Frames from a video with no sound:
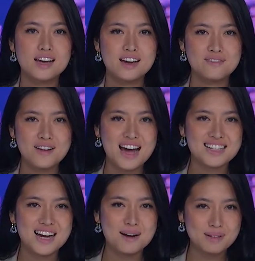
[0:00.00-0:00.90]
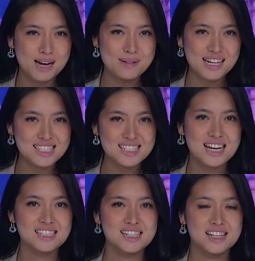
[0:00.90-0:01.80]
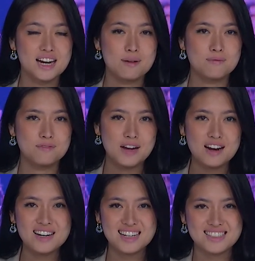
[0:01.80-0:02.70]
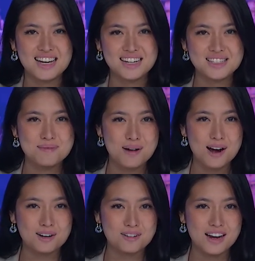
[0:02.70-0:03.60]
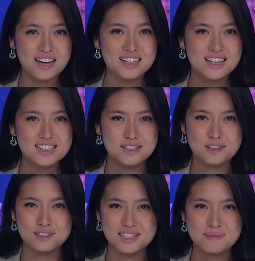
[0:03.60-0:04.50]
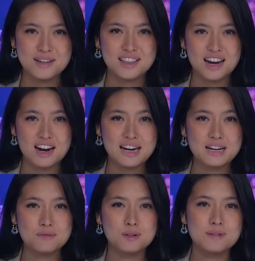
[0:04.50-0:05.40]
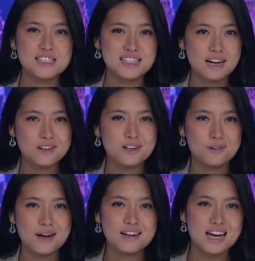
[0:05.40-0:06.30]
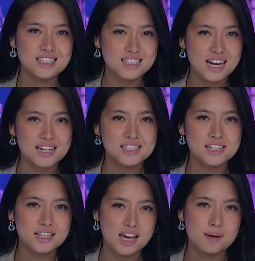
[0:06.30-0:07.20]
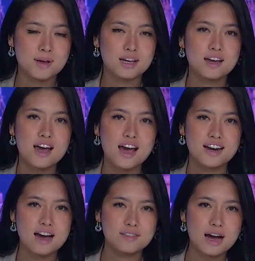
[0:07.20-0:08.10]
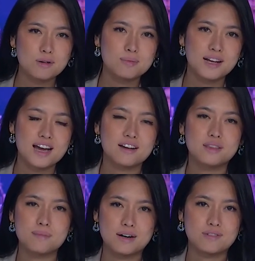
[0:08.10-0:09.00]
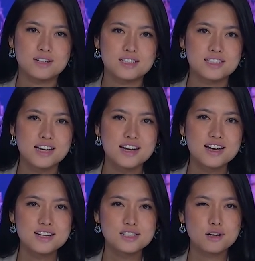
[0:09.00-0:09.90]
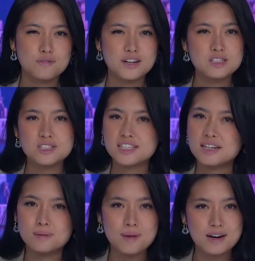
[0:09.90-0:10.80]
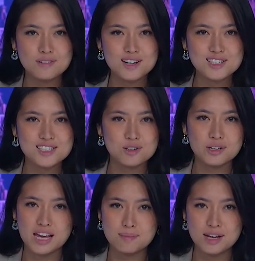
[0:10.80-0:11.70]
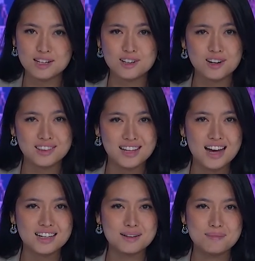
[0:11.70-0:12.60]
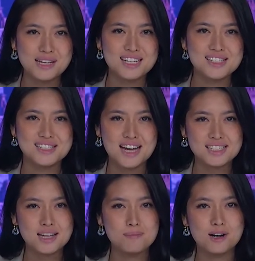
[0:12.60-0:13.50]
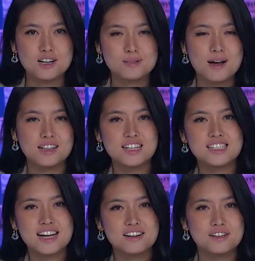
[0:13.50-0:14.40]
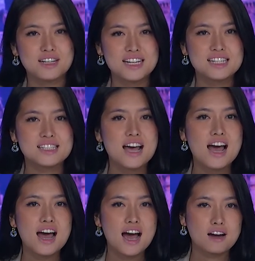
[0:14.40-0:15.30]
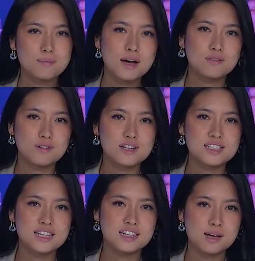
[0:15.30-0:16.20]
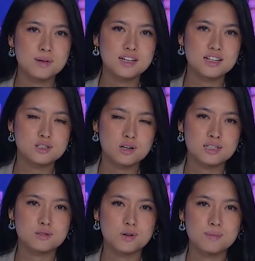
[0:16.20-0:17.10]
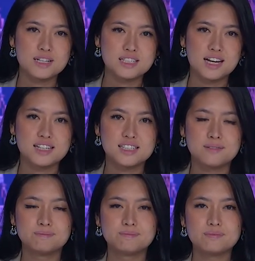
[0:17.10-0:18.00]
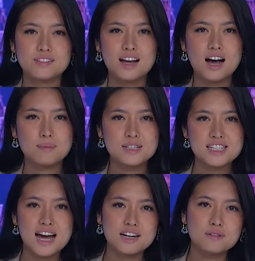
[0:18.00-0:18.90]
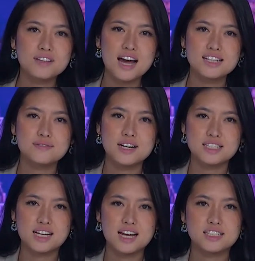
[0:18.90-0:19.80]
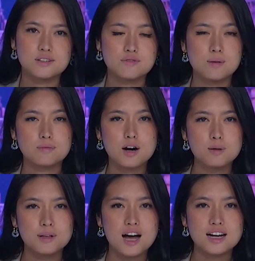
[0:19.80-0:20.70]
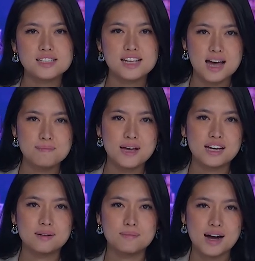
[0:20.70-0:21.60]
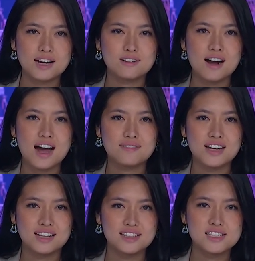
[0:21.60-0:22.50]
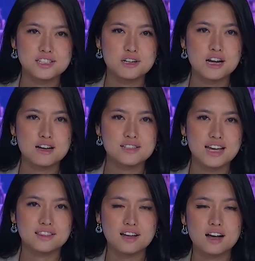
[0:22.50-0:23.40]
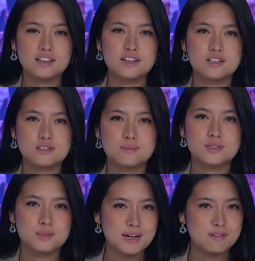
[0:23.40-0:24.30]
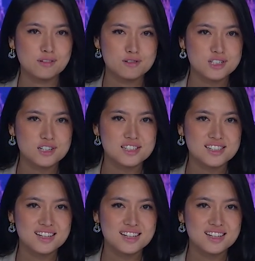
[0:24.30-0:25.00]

In fact, upcoming is a session that I'm very excited to moderate, so you'll see me there. It will be centered around education and gaming and how that will play out in the metaverse. So you're interested in the metaverse or gaming, you're in luck because next up on our Spotlight channel is how the metaverse and gaming can transform education. I'll be chatting with the heads of education from Roblox, Epic, Minecraft, Endless Studios, and thought leaders from Schmidt Futures.